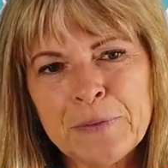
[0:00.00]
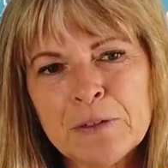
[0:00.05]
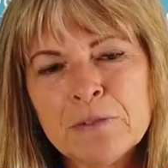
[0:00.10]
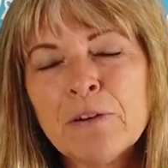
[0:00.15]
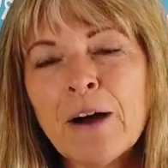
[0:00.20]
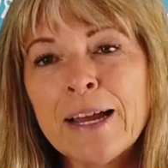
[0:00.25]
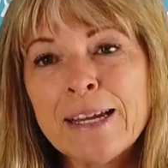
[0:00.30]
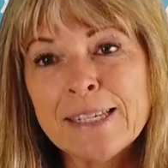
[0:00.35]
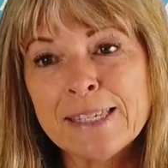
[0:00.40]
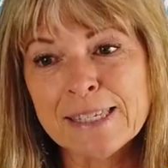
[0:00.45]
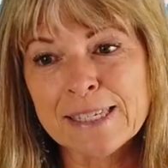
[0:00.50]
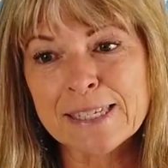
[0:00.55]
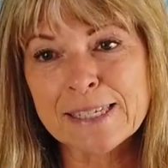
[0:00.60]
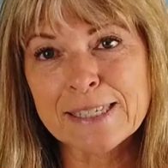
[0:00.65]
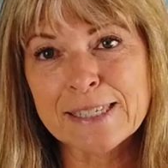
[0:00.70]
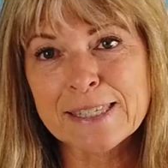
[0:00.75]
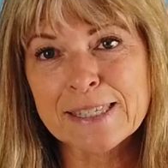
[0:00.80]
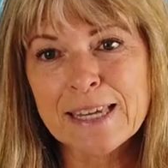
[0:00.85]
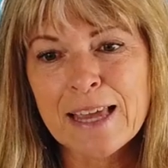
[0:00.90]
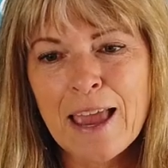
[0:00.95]

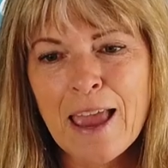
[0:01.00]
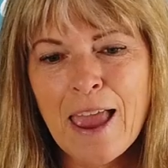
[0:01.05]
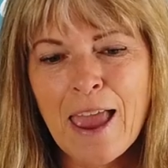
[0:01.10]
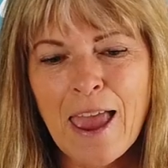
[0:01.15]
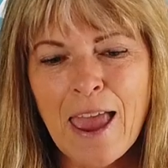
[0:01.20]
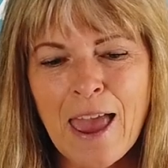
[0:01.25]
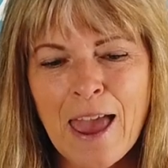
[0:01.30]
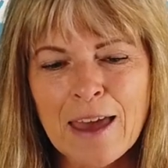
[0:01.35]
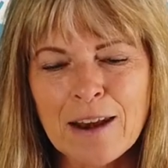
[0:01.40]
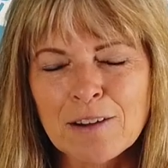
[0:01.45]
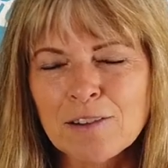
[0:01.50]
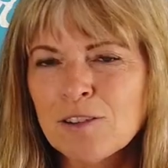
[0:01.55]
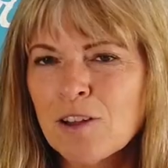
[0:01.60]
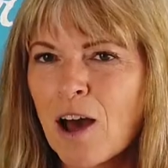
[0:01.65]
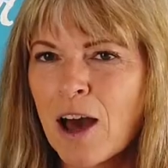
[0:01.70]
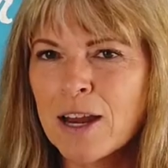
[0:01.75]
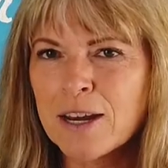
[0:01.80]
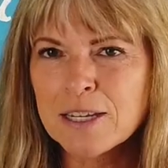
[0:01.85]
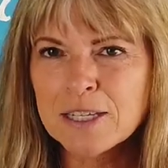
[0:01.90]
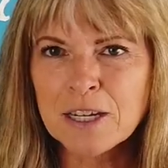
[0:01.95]
devices. And a
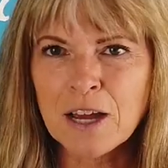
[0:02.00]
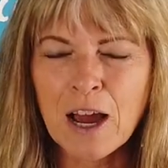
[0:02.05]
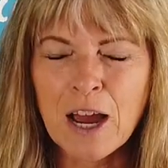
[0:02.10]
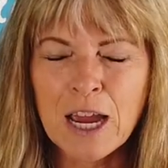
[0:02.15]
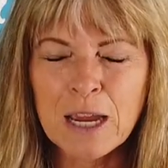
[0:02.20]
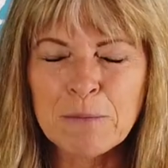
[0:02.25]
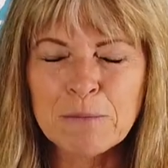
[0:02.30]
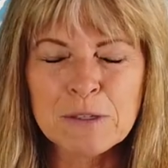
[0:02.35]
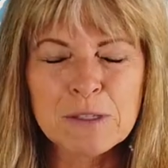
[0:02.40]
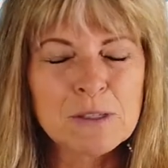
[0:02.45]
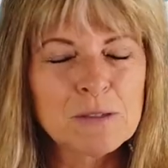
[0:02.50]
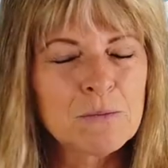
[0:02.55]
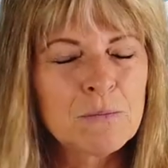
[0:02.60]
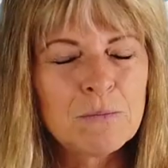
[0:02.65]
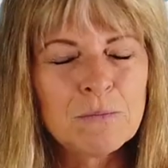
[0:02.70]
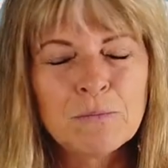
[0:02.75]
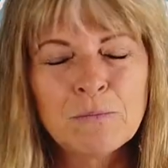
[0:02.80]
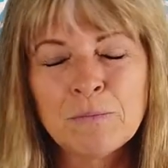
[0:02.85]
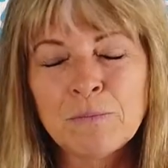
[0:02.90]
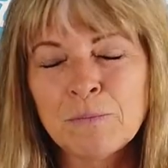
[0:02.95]
lot of times
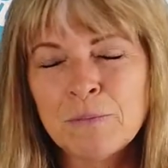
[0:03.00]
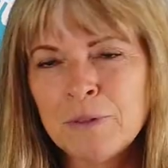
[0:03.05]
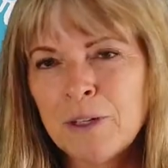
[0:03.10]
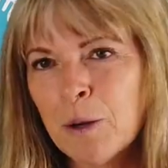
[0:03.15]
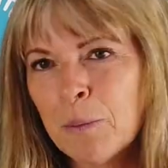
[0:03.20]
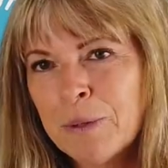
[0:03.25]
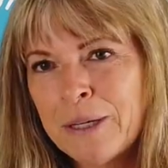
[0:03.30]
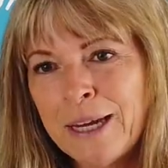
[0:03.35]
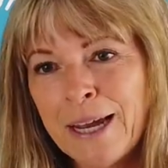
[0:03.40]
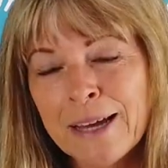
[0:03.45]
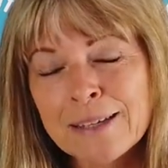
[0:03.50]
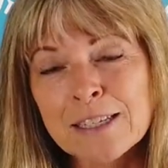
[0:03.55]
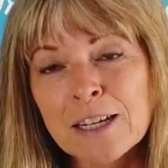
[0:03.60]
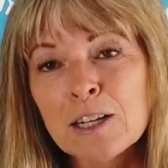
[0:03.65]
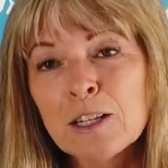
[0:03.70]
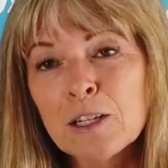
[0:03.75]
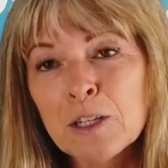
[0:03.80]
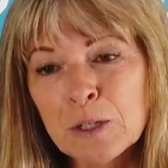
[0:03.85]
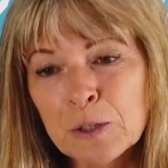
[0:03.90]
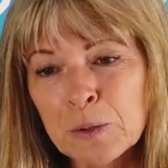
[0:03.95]
nobody has a
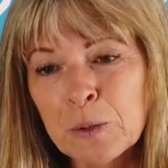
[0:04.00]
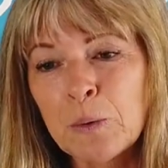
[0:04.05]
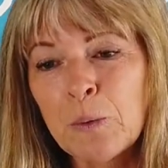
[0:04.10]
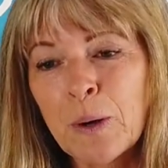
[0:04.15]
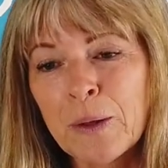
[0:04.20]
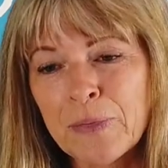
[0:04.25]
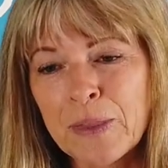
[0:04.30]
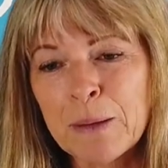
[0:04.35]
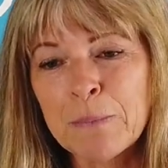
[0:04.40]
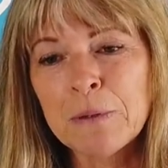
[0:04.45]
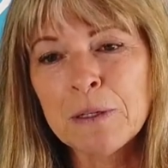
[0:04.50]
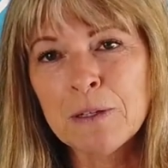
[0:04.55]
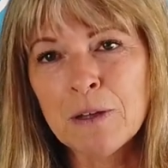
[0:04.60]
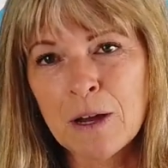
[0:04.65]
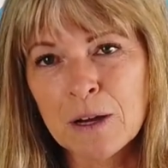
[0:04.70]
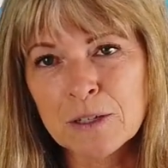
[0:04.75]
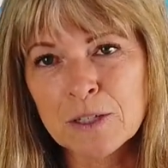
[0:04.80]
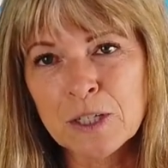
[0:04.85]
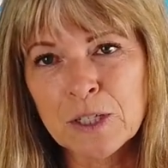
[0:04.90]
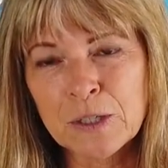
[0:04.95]
clue what they
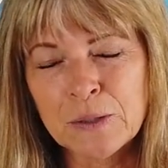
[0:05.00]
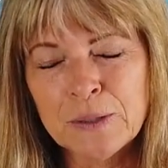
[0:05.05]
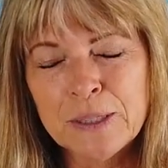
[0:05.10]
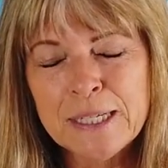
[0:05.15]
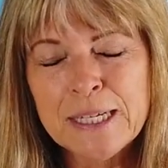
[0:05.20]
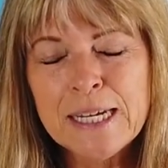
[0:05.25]
belong to.